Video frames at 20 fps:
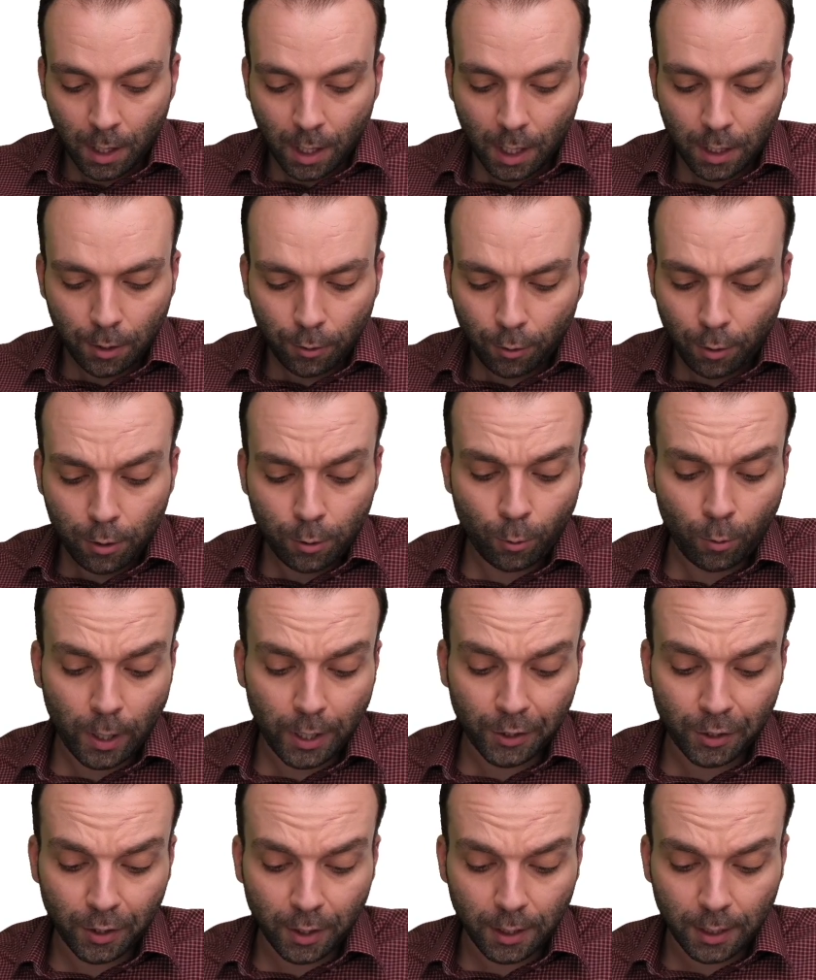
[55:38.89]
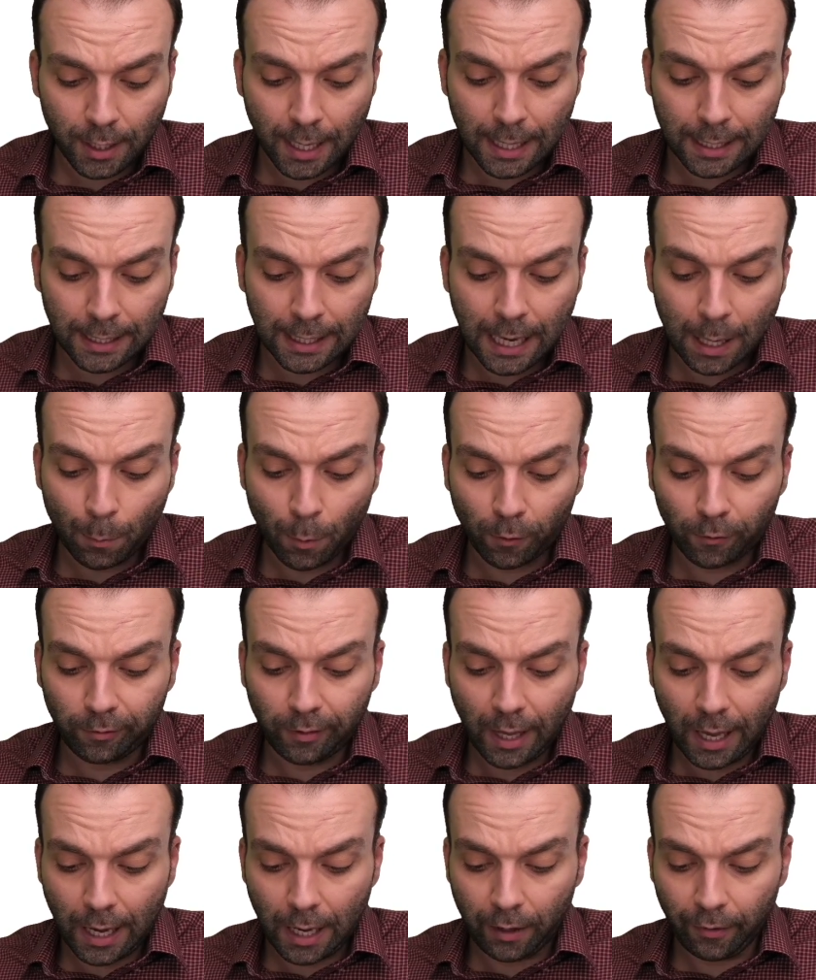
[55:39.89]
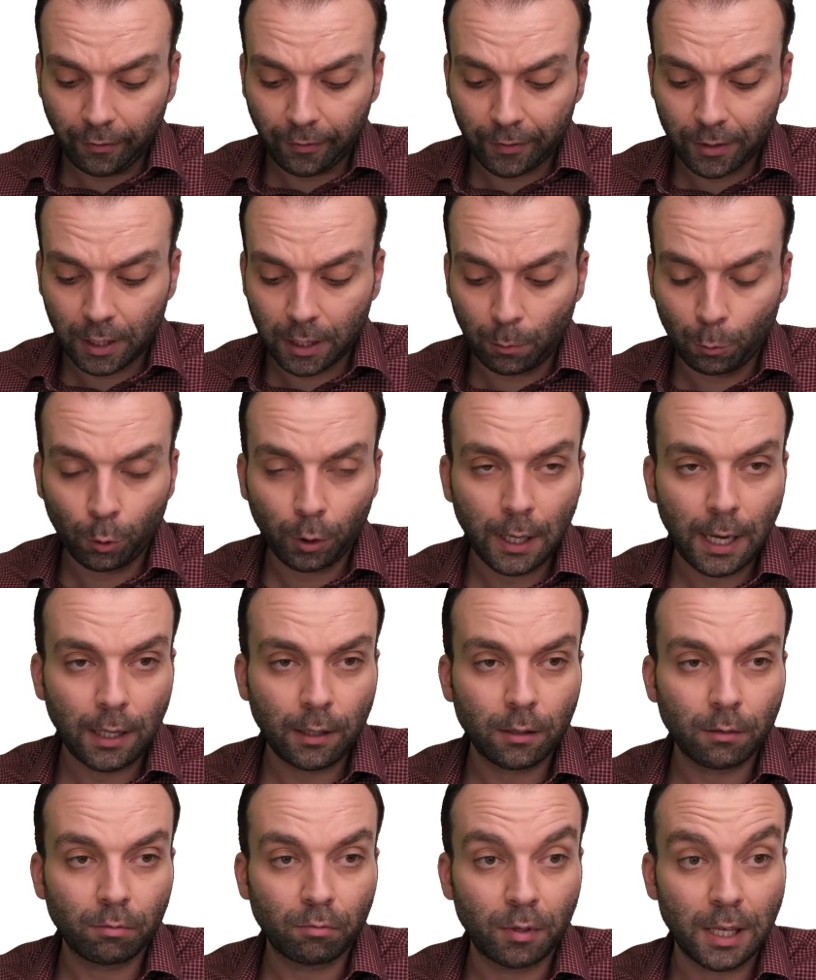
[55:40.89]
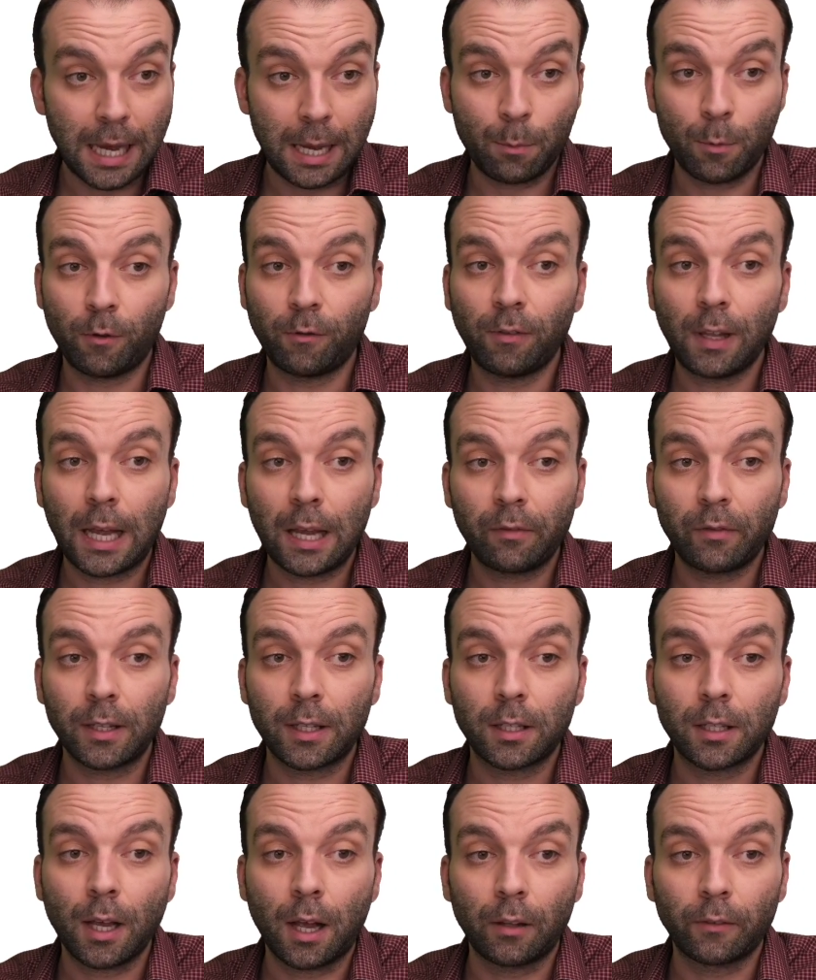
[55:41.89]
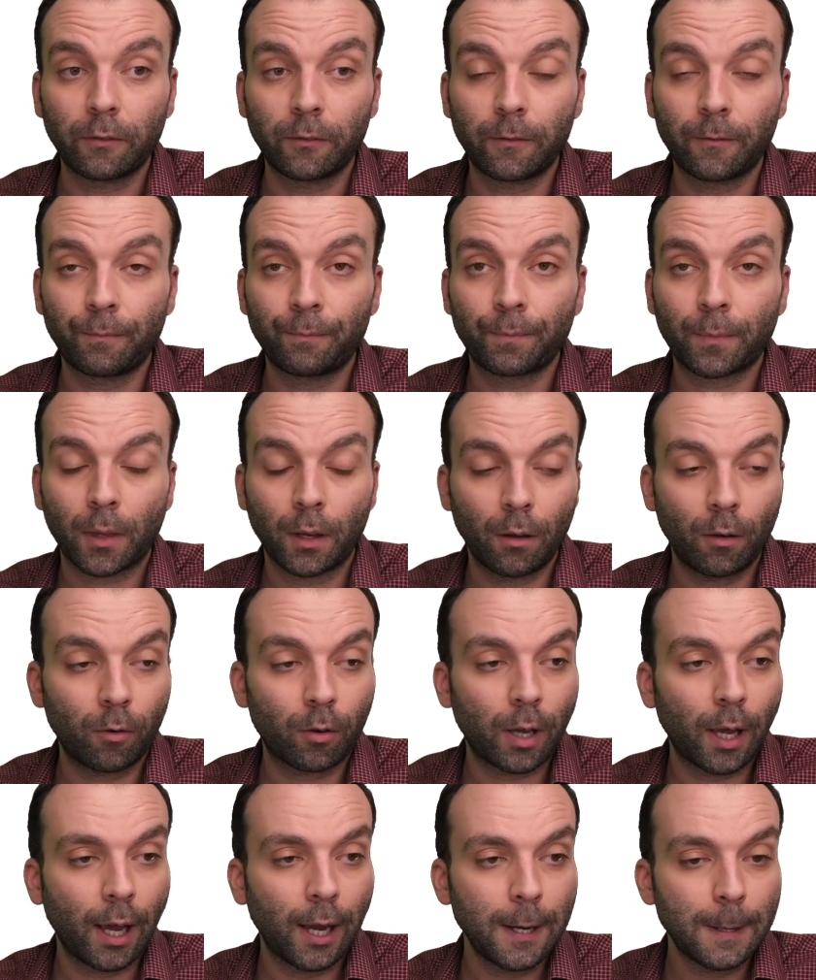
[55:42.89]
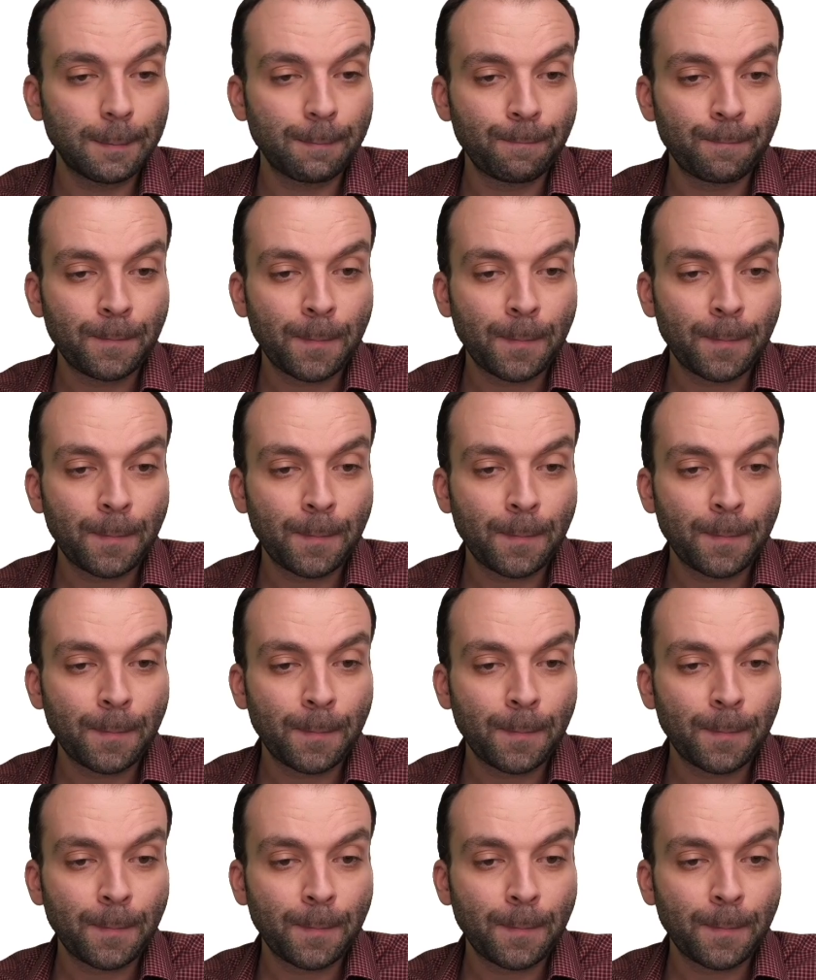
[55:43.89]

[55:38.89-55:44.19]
And the third question is, can Game of Life simulate Game of Life itself? Okay.